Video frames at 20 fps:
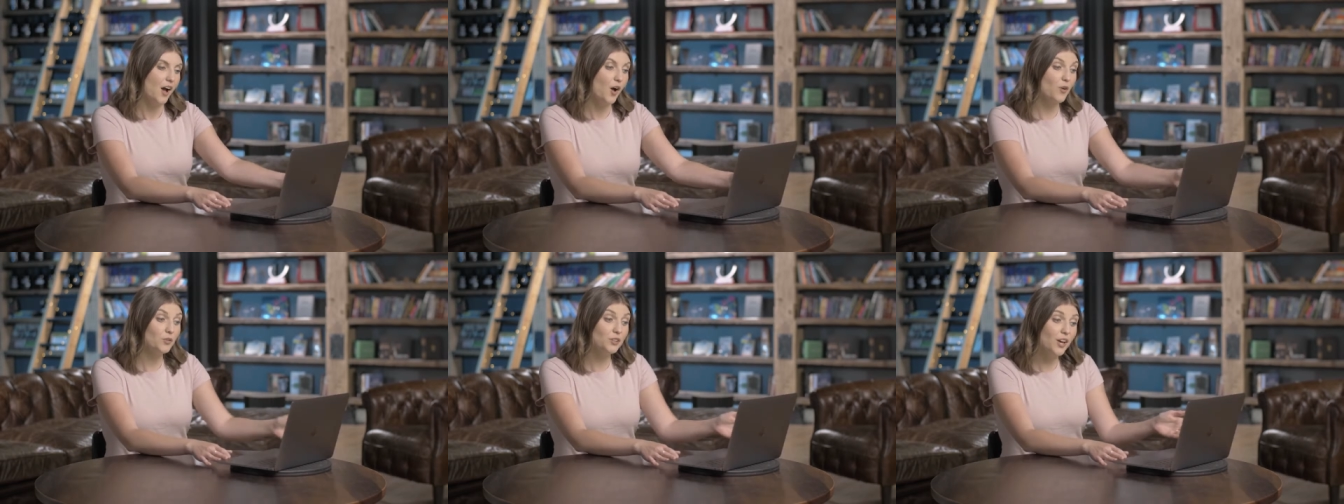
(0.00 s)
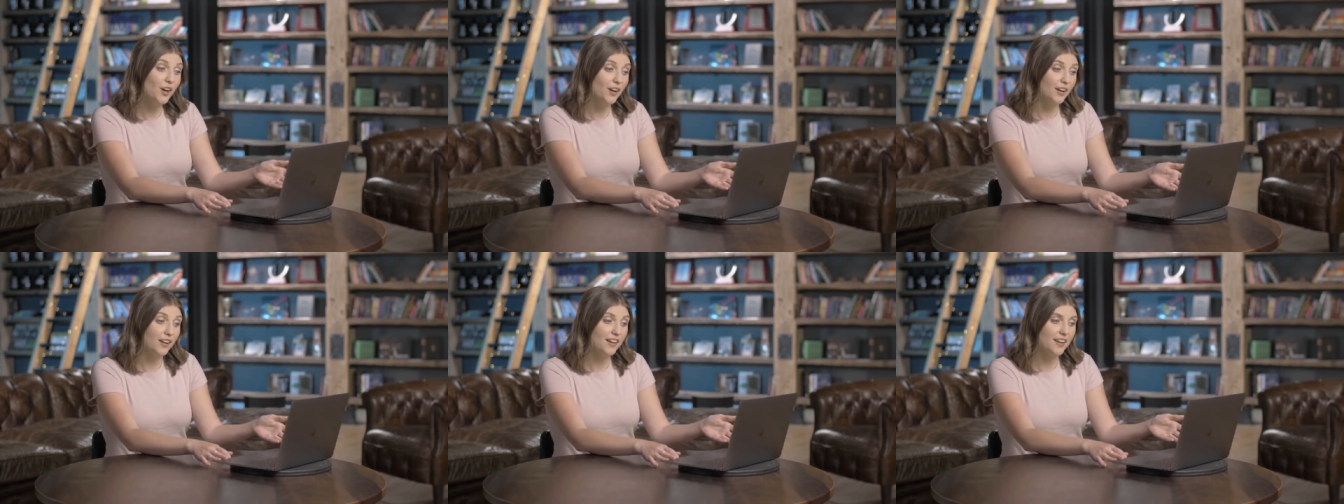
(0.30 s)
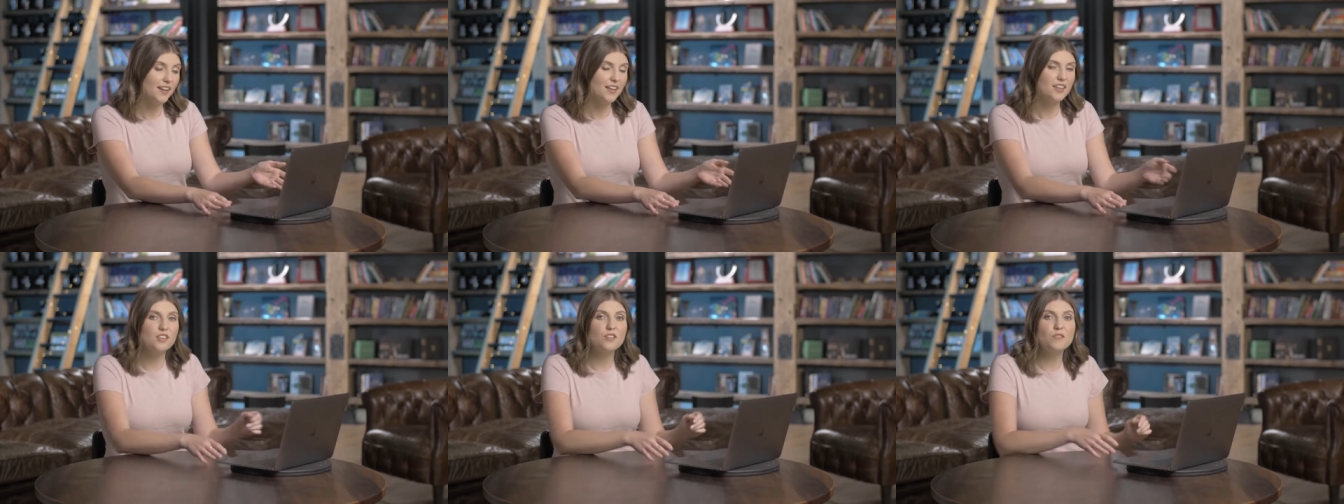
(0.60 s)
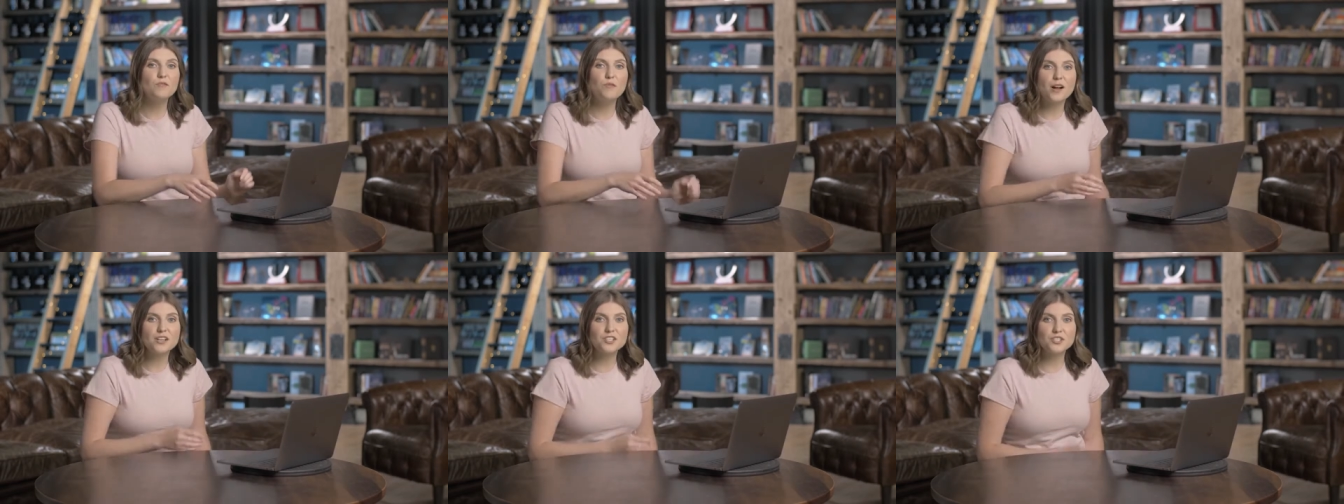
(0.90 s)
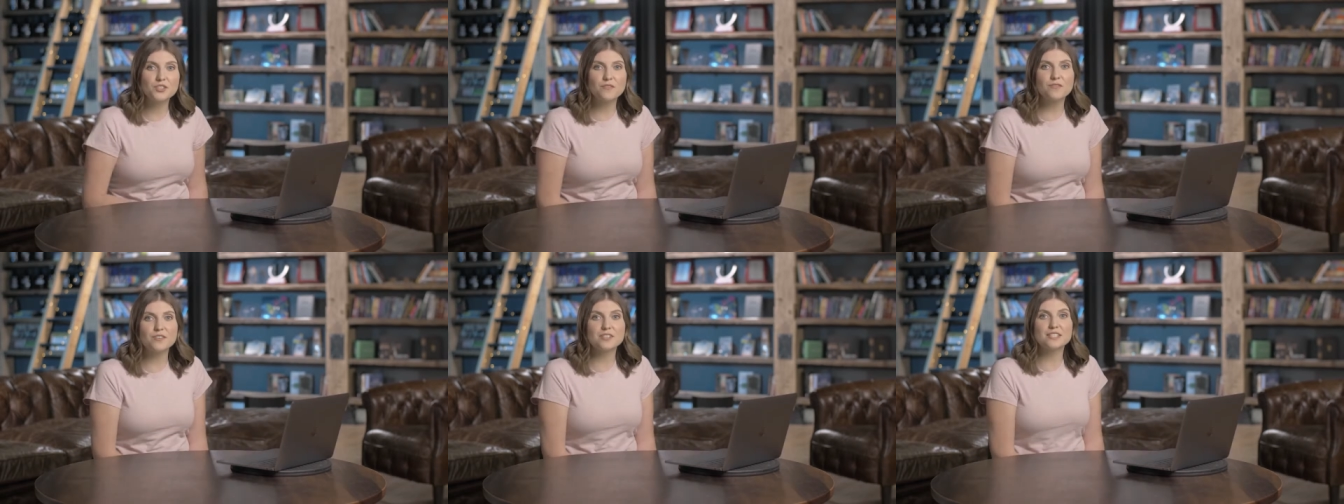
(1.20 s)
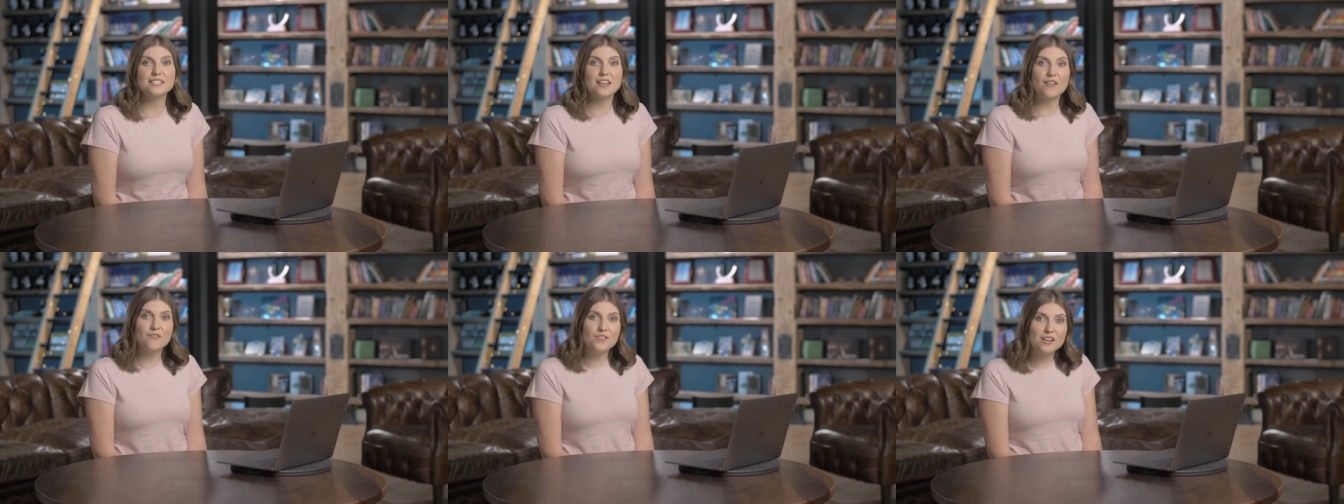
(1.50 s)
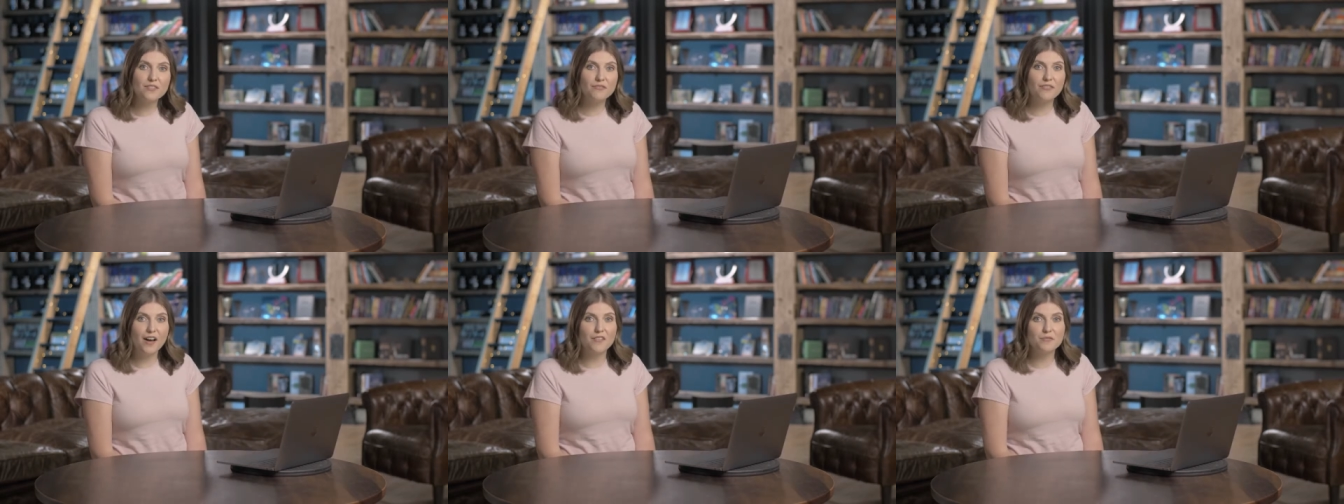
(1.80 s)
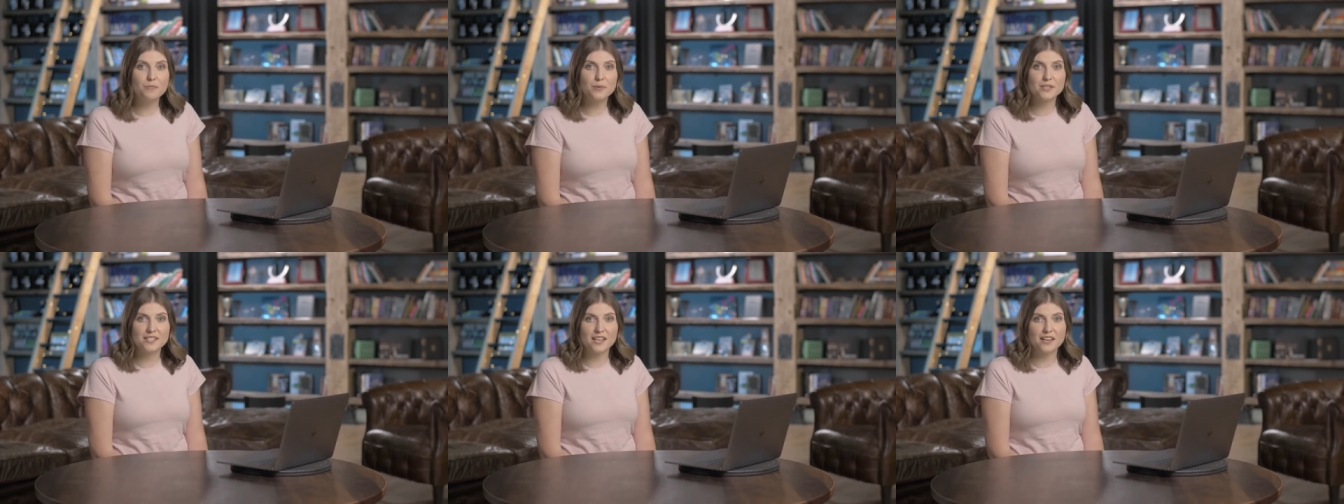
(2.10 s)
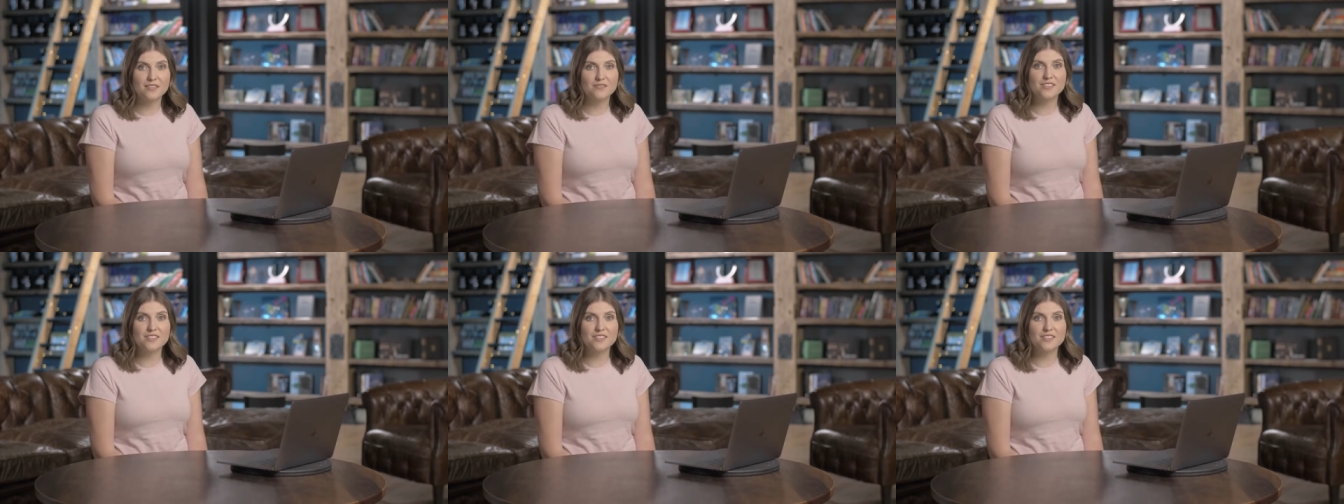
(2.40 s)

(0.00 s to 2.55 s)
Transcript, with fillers: Oh look, you've watched over 75%